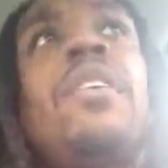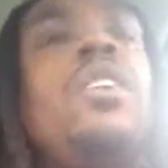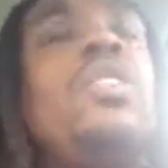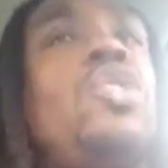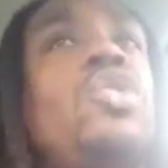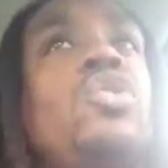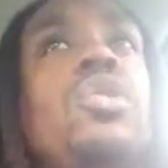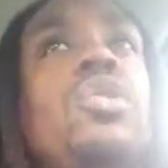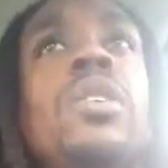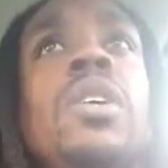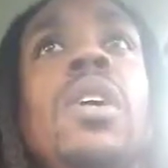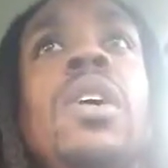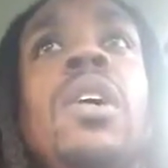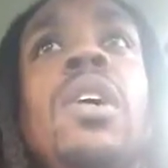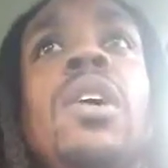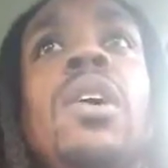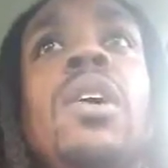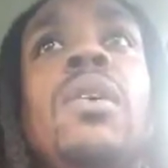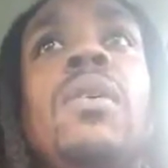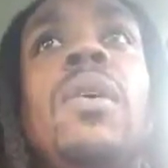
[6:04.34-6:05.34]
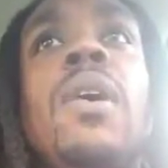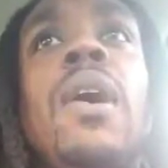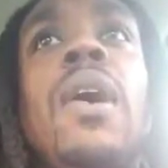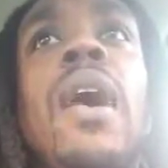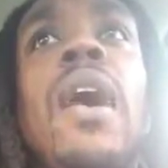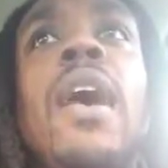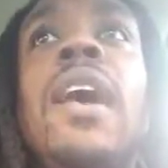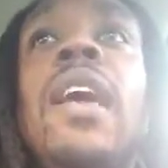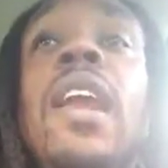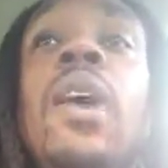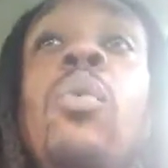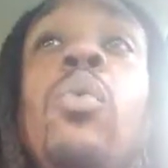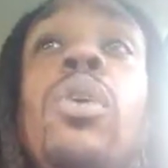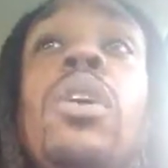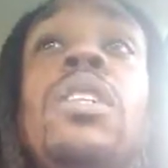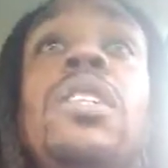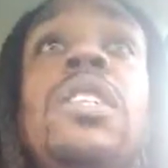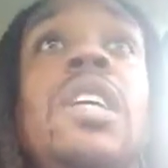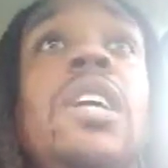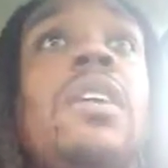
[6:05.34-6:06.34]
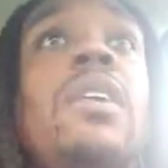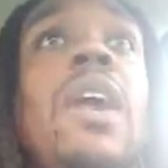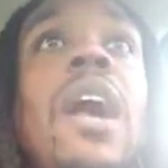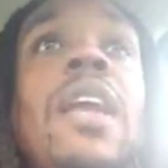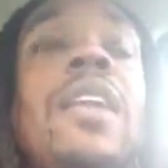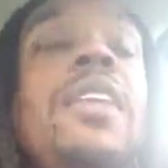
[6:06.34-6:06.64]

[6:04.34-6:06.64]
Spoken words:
history. And I want to say, I